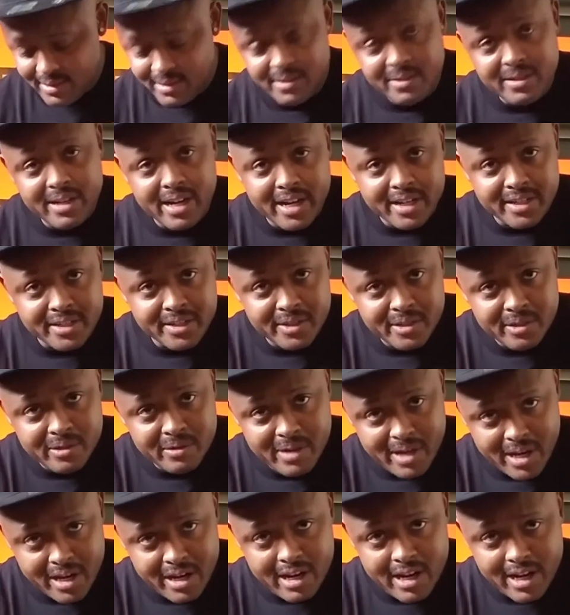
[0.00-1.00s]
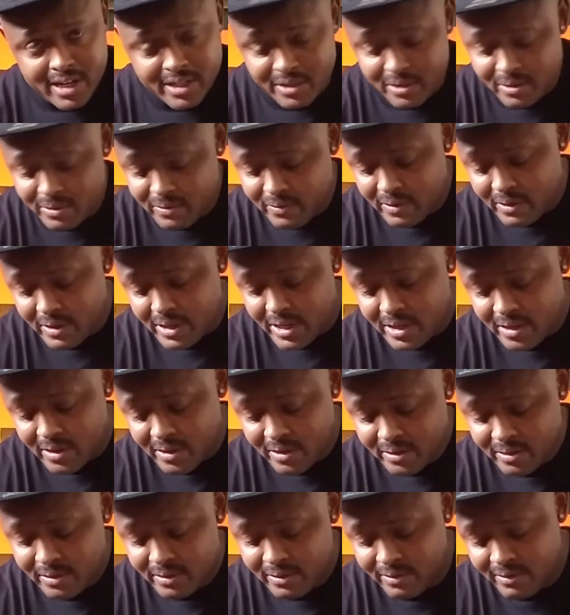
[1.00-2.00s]
do, and I do for now.
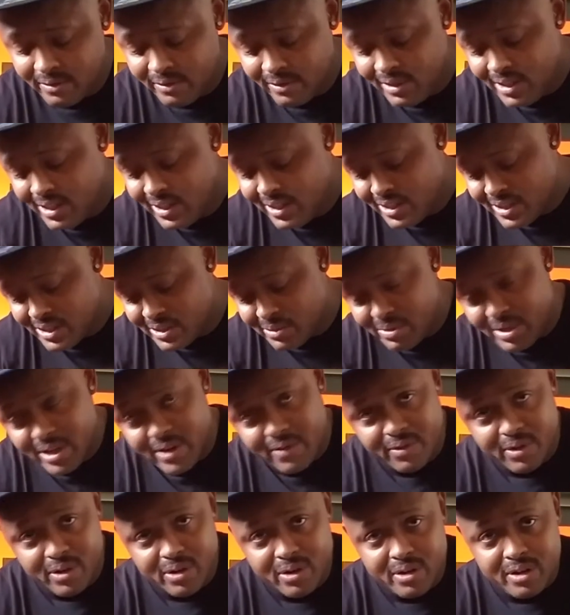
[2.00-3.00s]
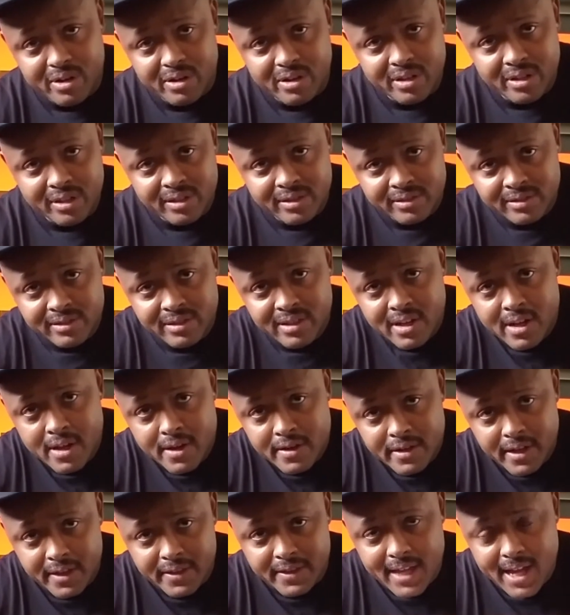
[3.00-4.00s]
So whenever you order the
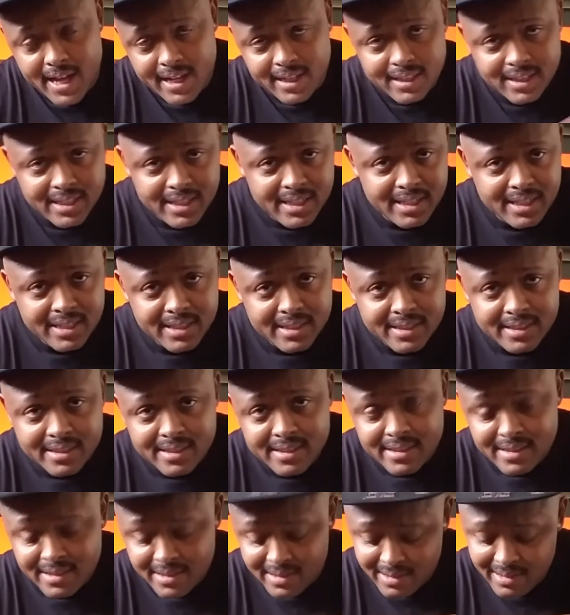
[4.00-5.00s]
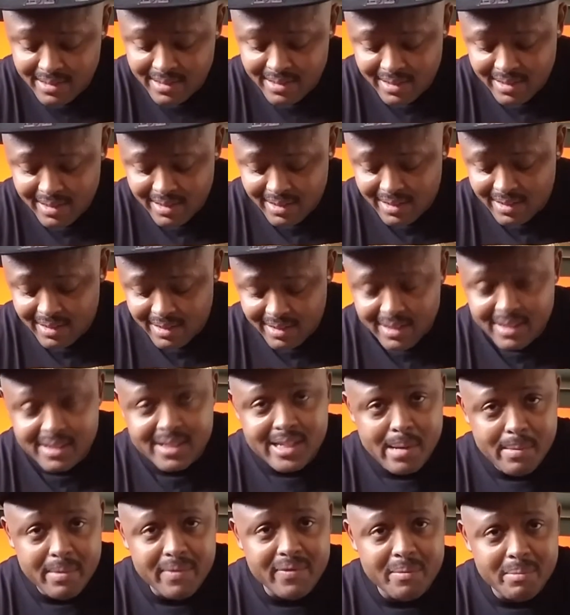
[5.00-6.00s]
thocc Lydia's, it's coming
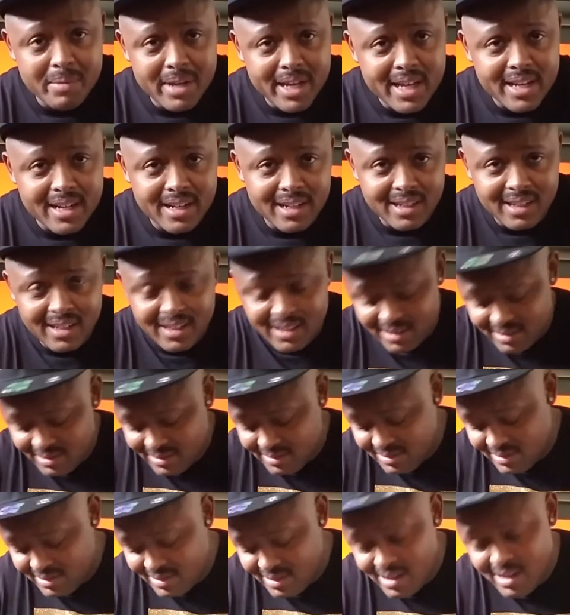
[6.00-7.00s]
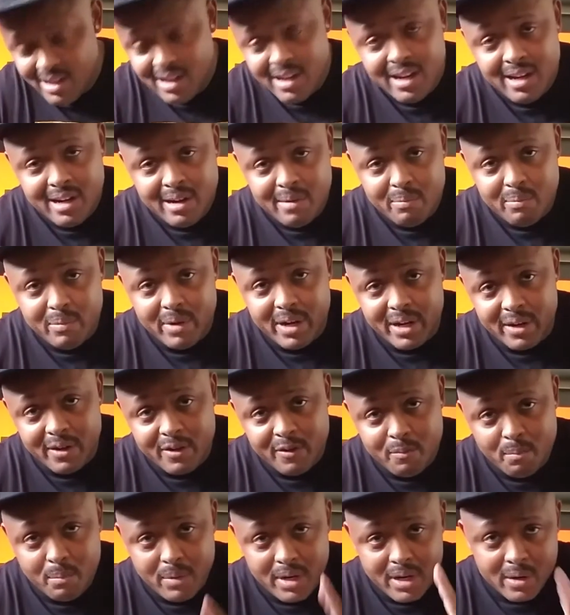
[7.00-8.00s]
from Italy. But be
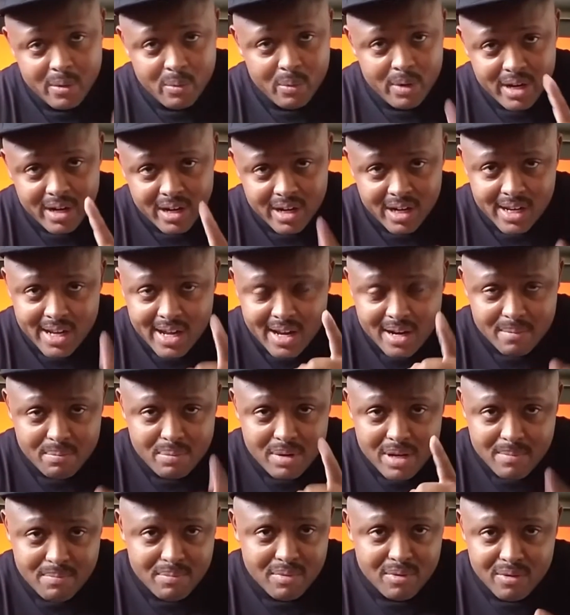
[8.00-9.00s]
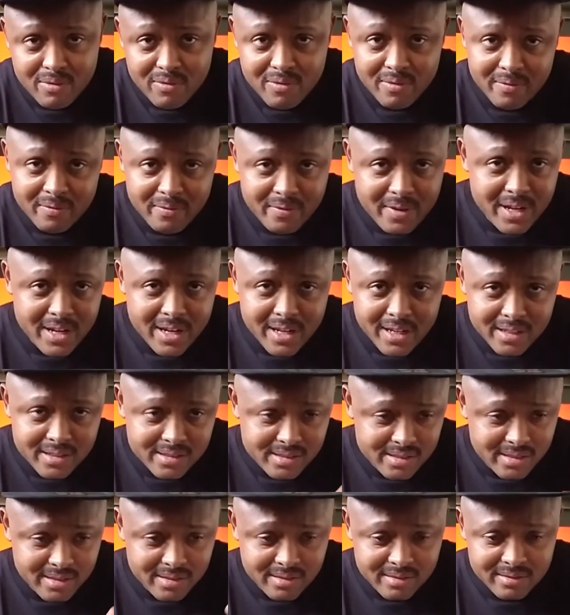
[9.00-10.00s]
aware, a lot of people from FedEx and
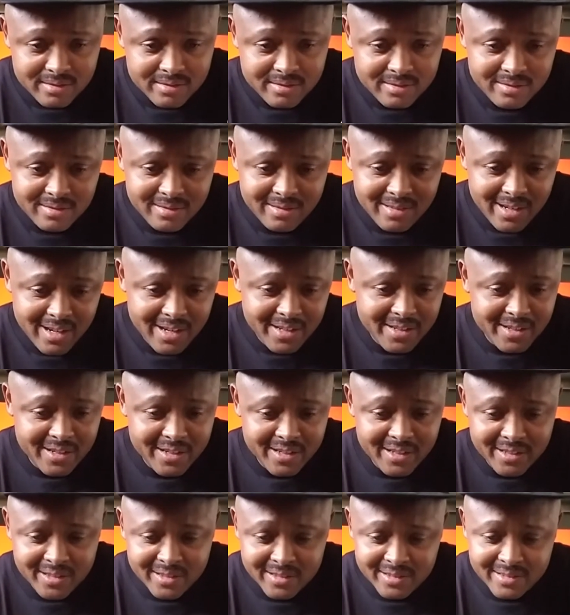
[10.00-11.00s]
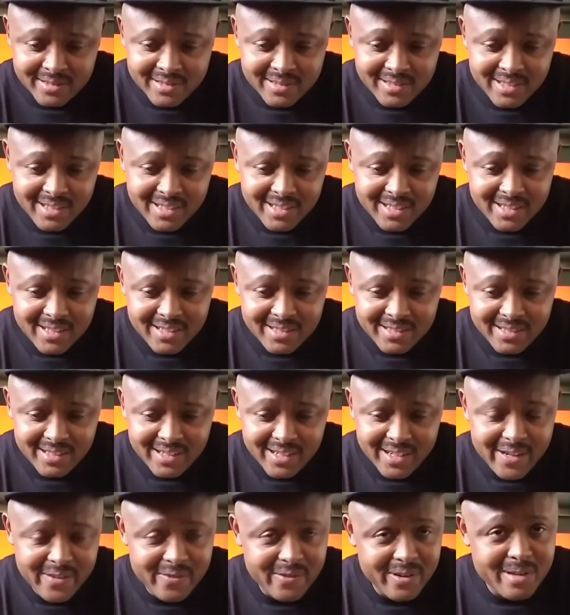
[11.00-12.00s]
other
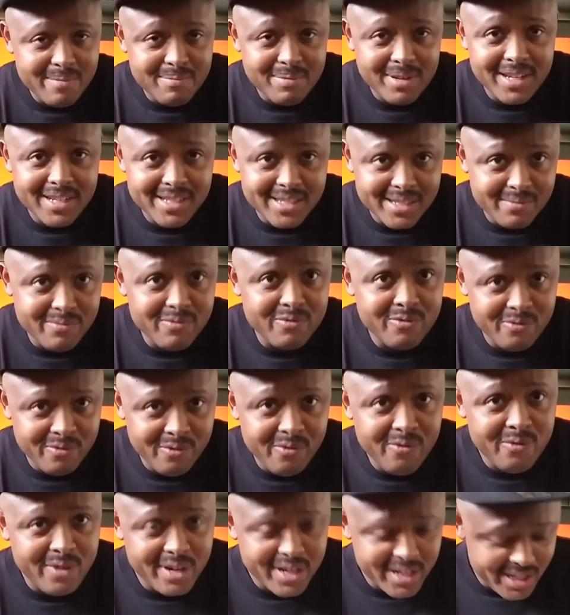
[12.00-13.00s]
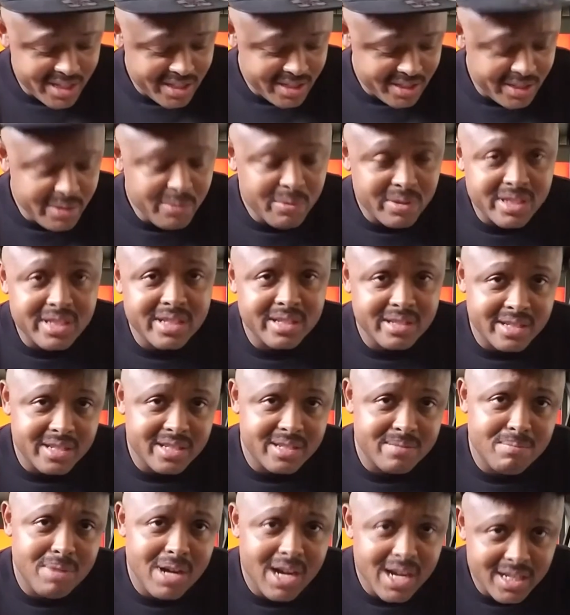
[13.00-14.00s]
delivery places want to see what's in this
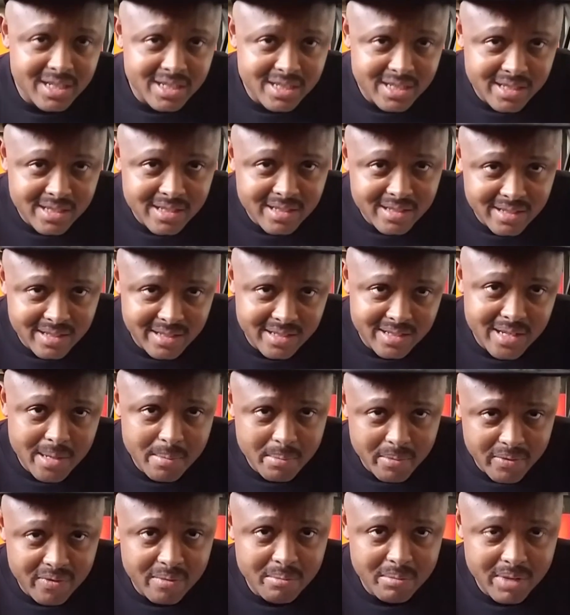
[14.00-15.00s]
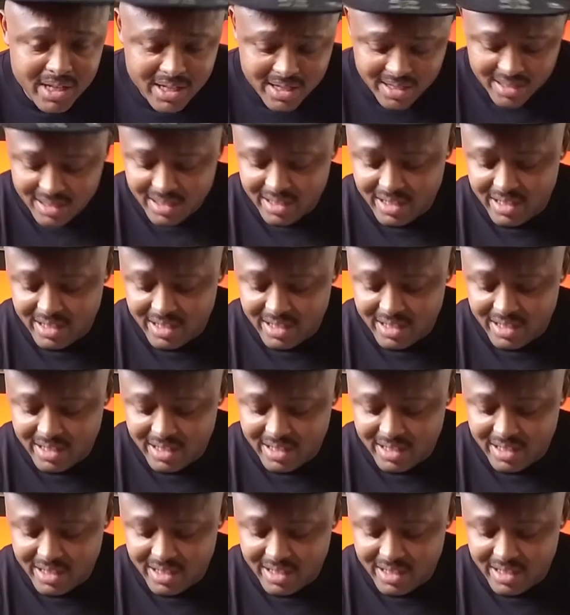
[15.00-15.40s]
box because it's coming from Italy, you know?